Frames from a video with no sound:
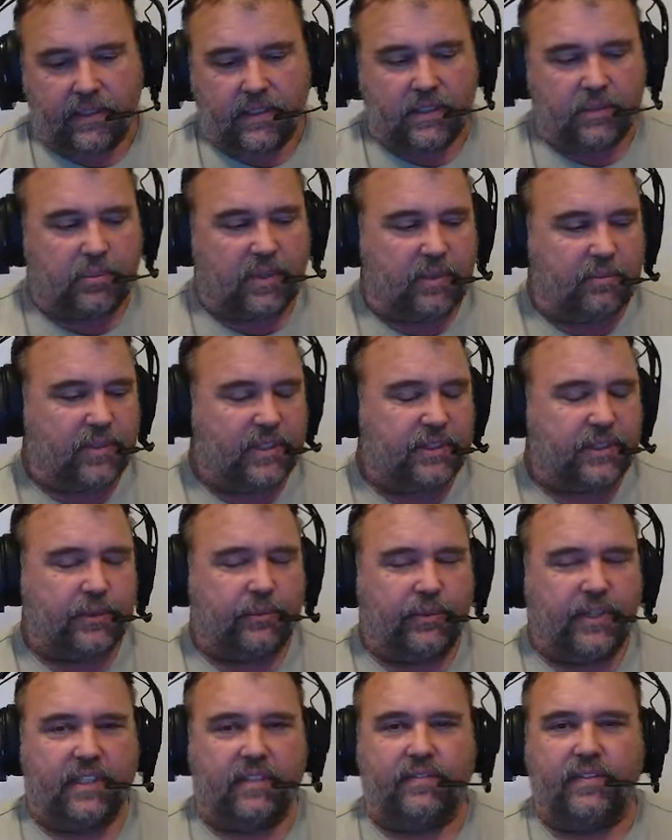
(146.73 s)
It's been a busy
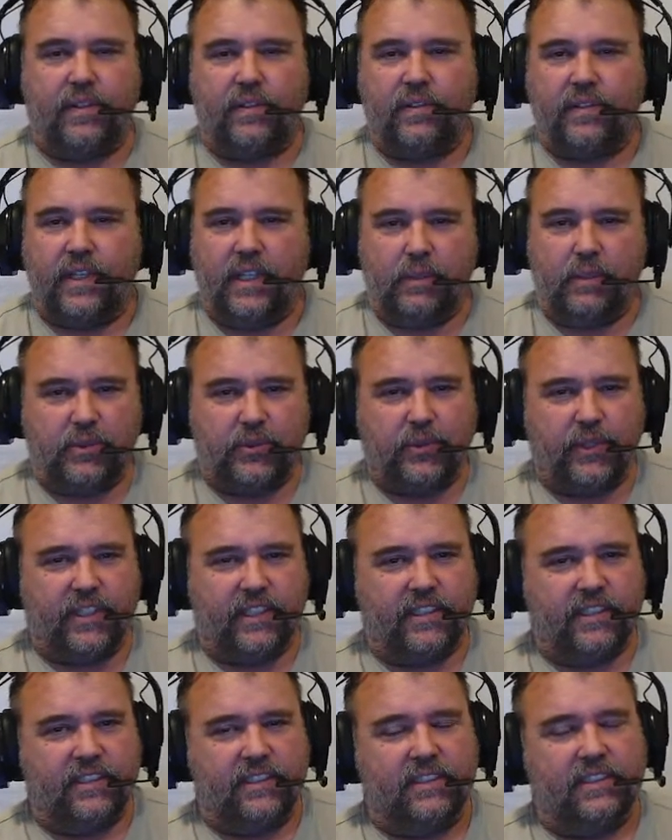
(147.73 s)
week. Phone keeps
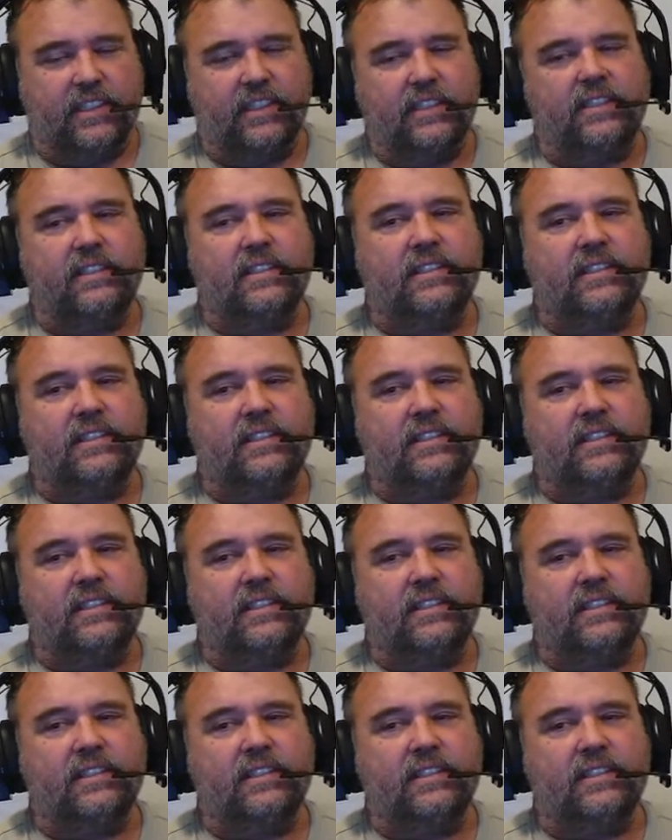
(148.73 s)
ringing and